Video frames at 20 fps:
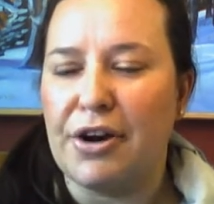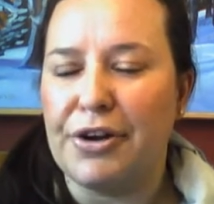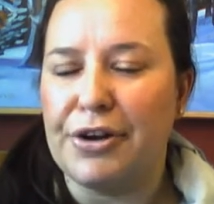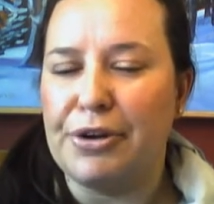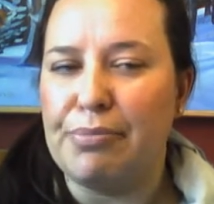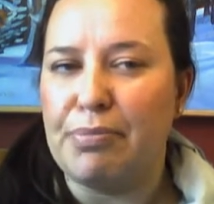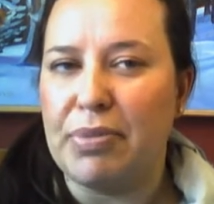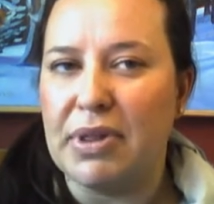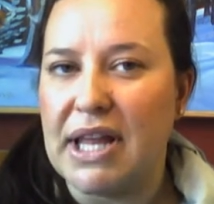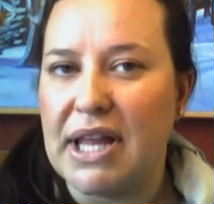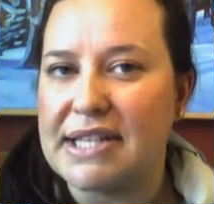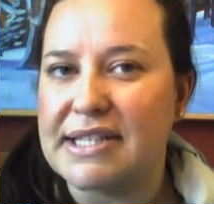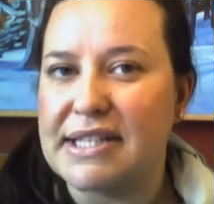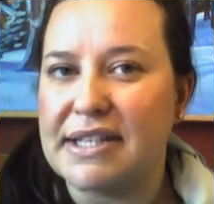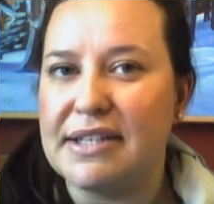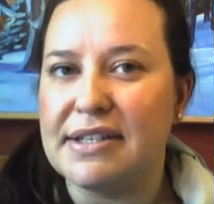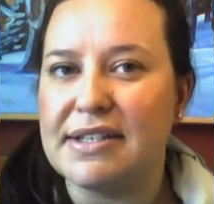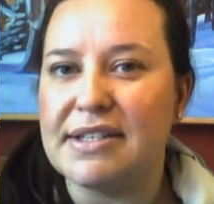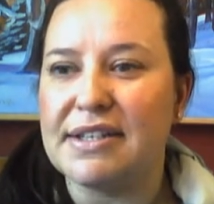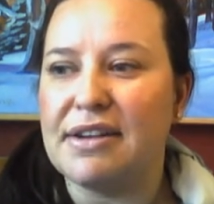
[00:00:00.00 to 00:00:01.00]
Are you
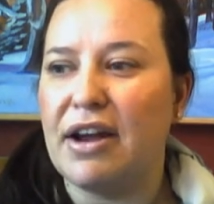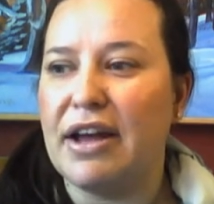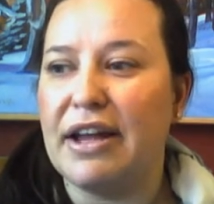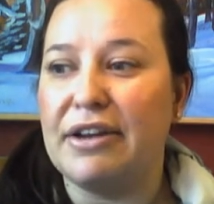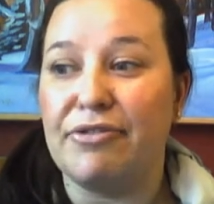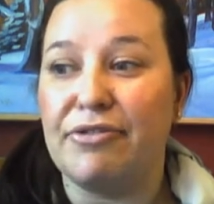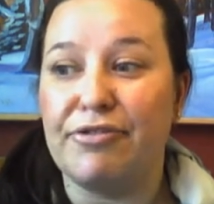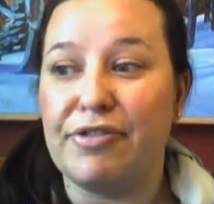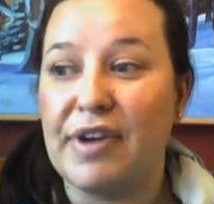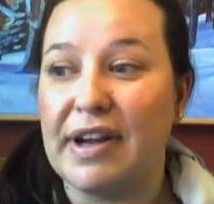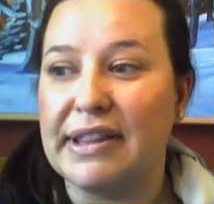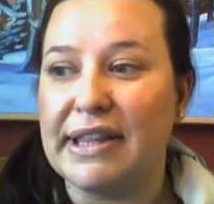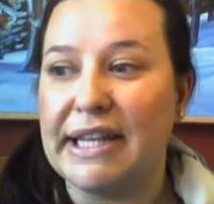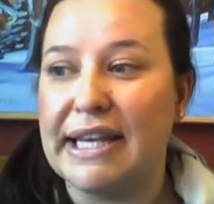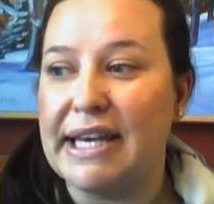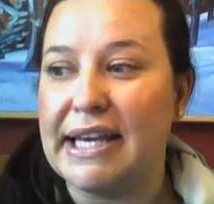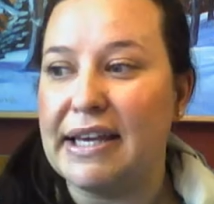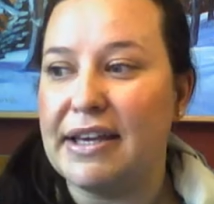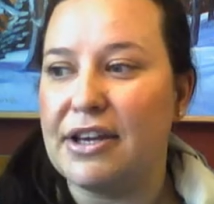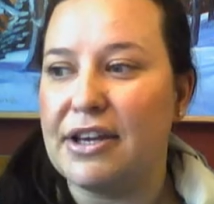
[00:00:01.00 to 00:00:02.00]
pleasant and
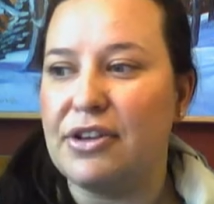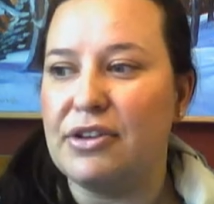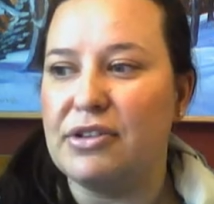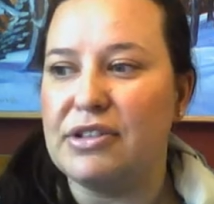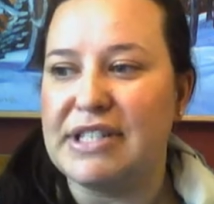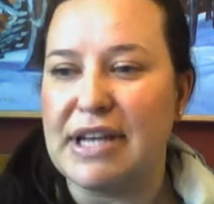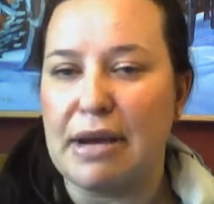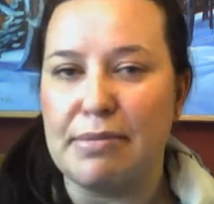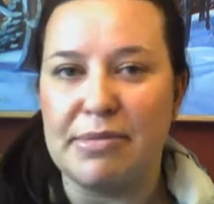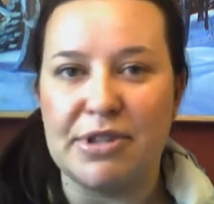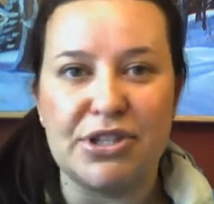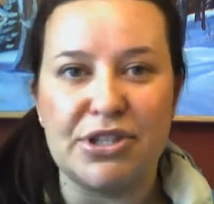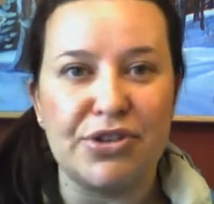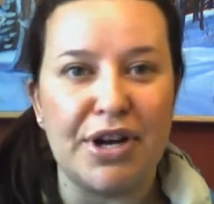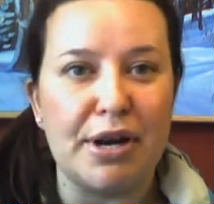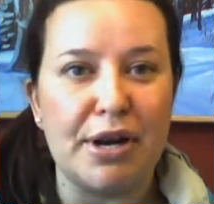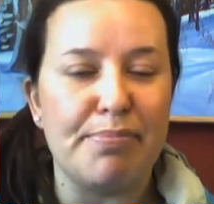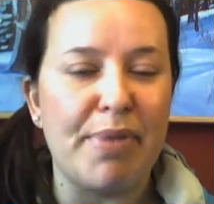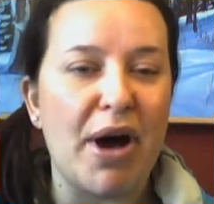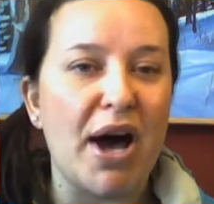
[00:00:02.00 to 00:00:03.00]
friendly? Can you
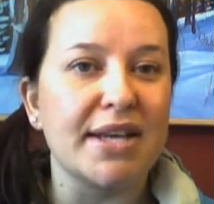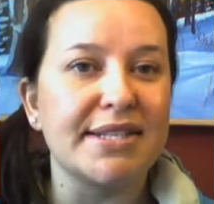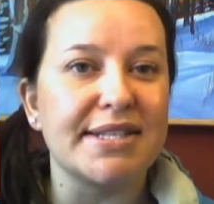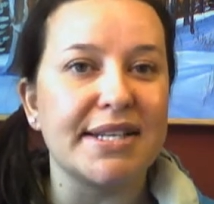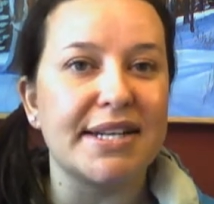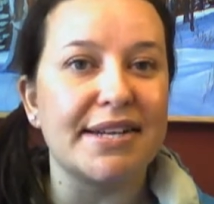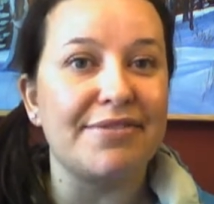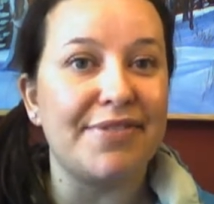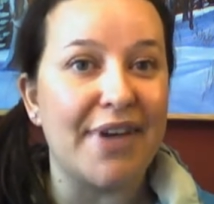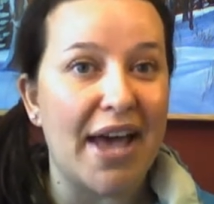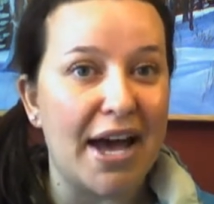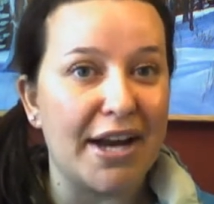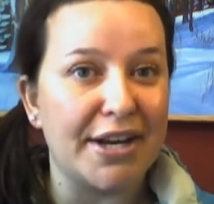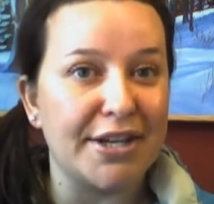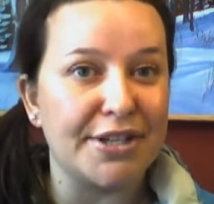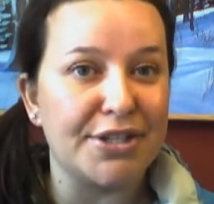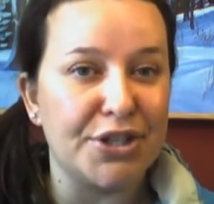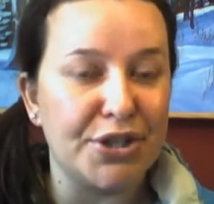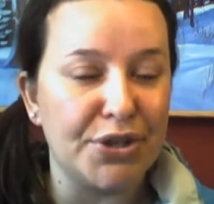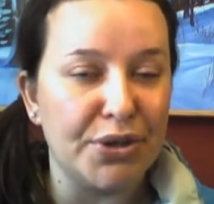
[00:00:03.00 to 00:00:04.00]
demonstrate a positive
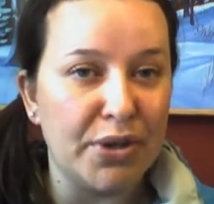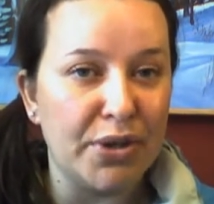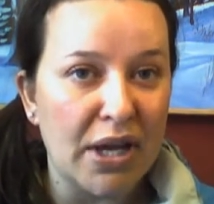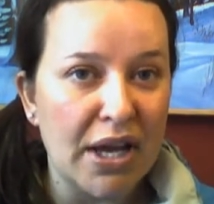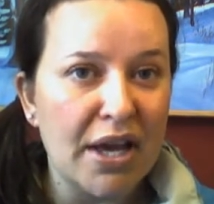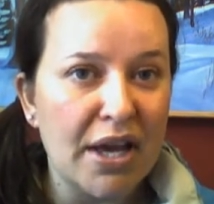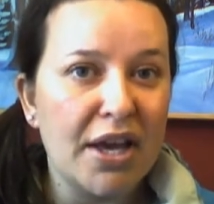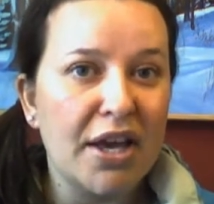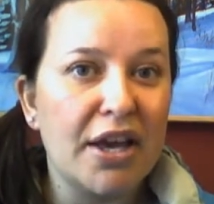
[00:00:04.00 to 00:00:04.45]
attitude?